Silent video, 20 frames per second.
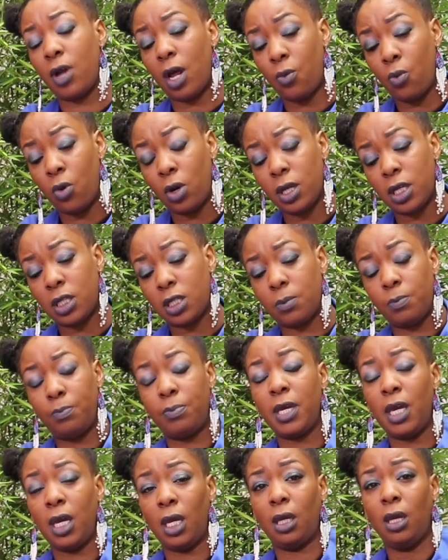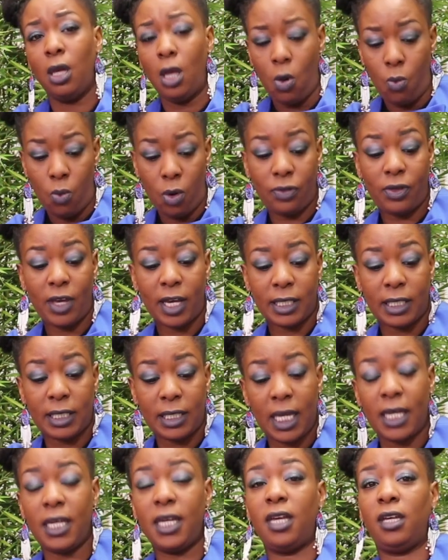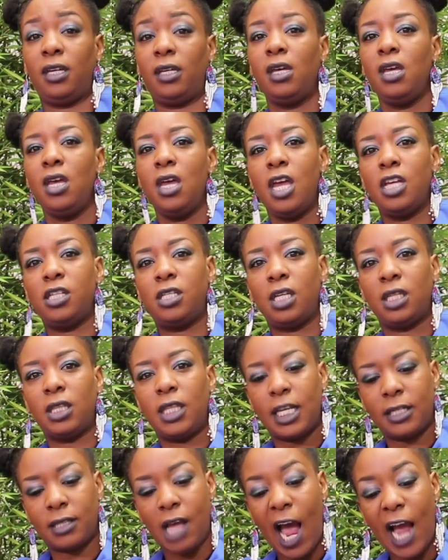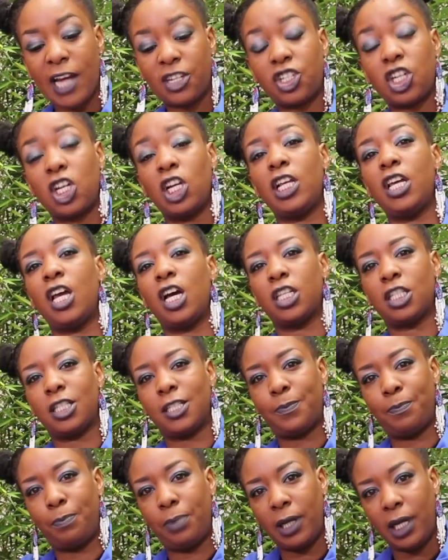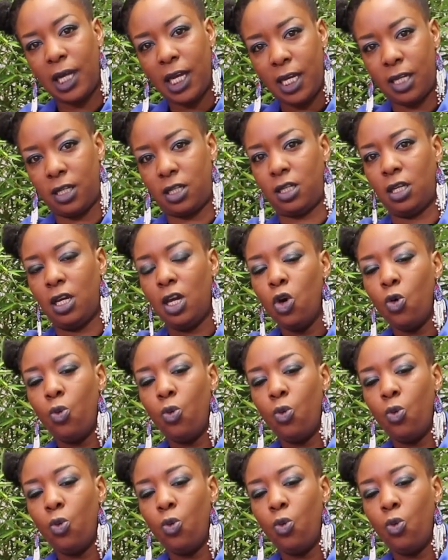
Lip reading: And what they're saying is that there's actually a split